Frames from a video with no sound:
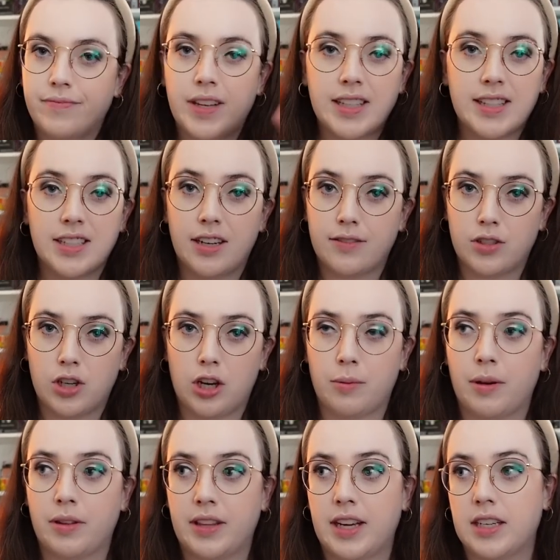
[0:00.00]
That's enough talk
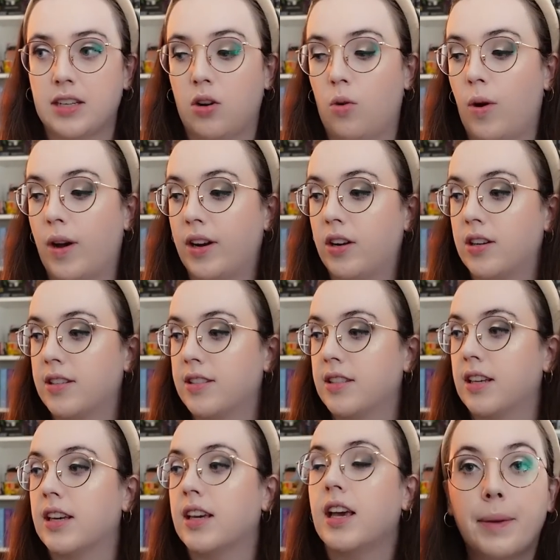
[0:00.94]
about that, quite
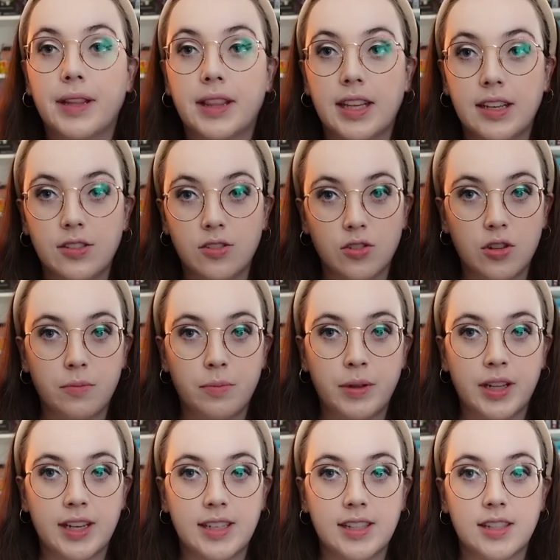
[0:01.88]
honestly. But these are the
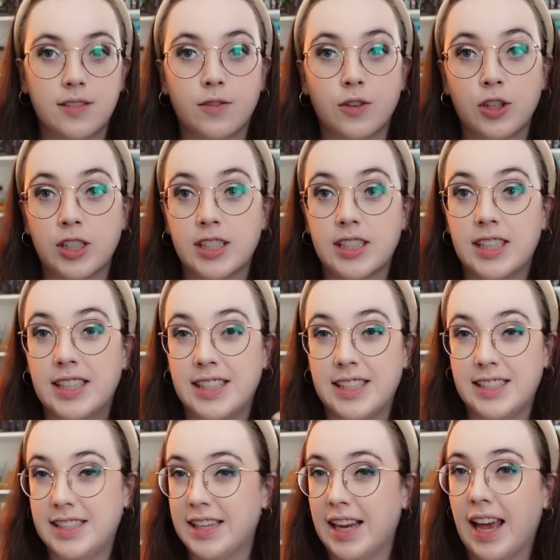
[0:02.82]
plans for
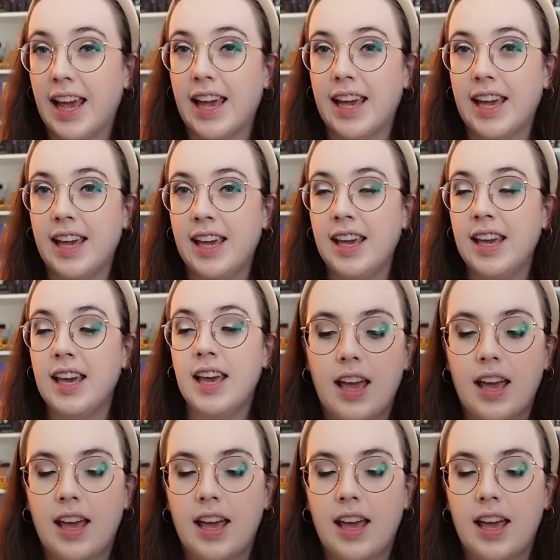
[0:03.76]
today.